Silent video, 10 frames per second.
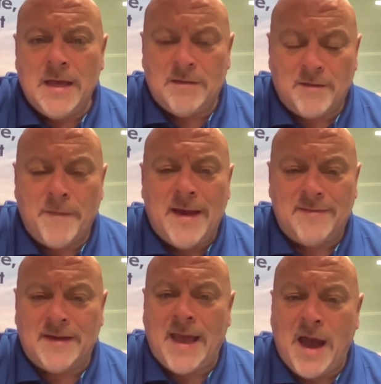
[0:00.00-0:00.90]
it's
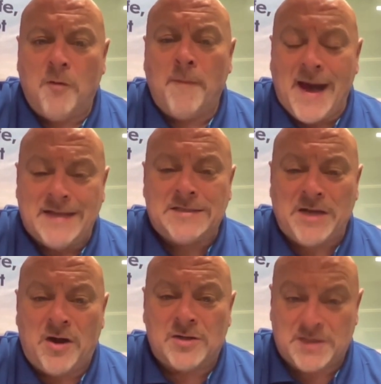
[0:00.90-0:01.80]
amazing how my
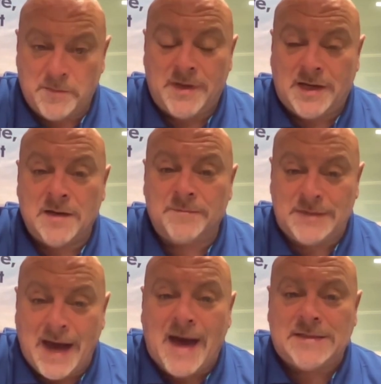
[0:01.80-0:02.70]
desires can
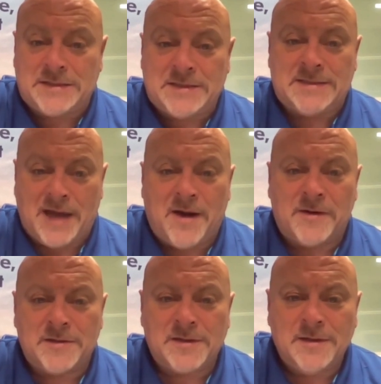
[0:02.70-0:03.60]
become God's
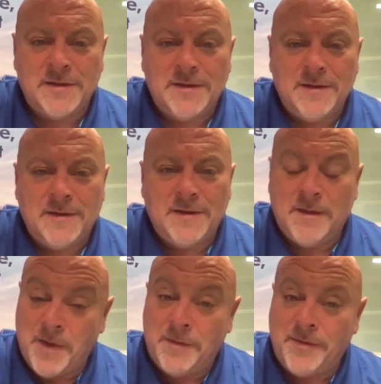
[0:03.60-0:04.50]
desires.
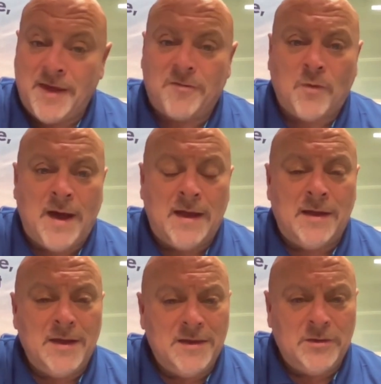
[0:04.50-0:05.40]
And maybe that's why
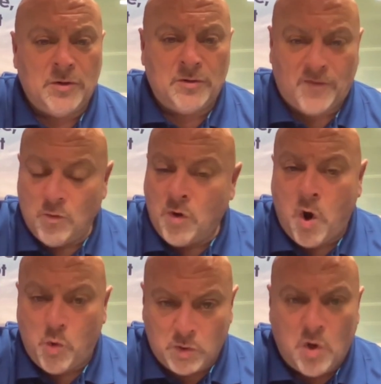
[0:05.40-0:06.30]
your so
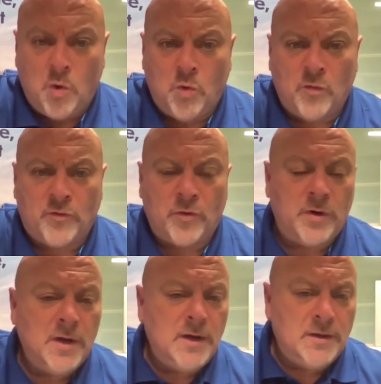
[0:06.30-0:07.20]
called goals
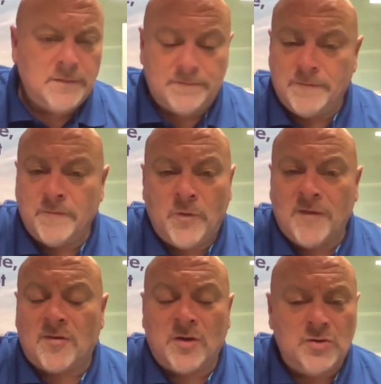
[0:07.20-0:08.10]
or
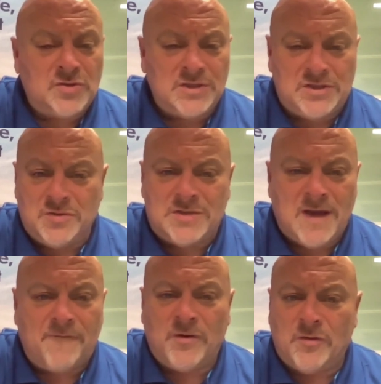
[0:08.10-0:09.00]
resolutions that you
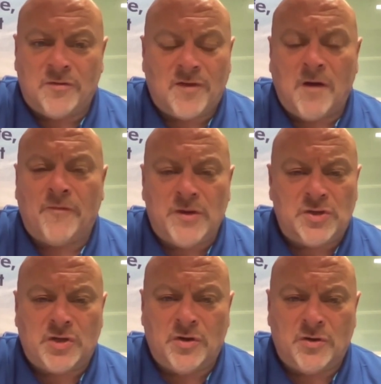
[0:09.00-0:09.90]
set for yourself
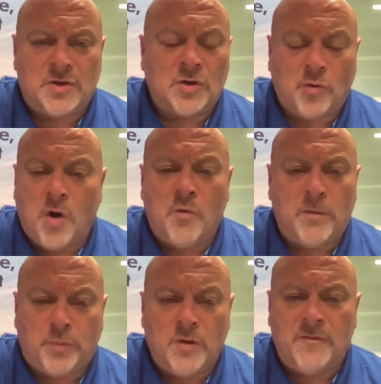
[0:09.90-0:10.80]
this year to grow
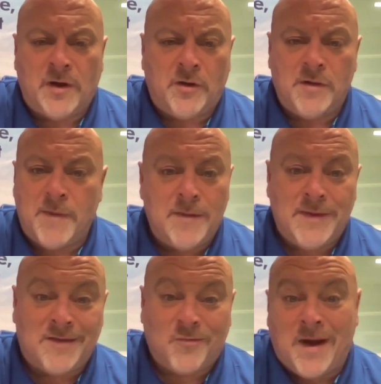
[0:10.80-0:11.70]
and improve an area,
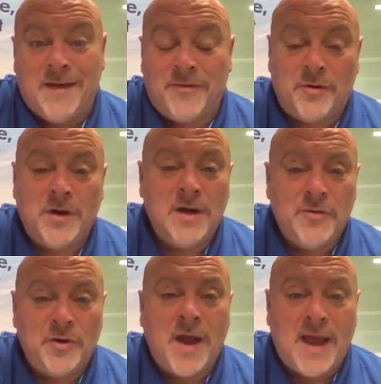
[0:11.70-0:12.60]
maybe that's why they're,
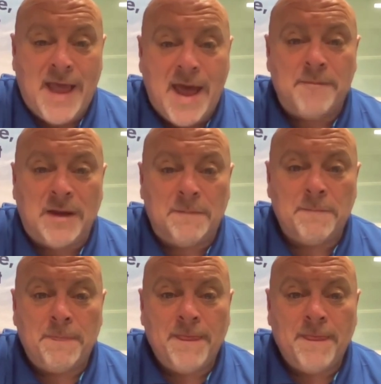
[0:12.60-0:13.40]
they're not happening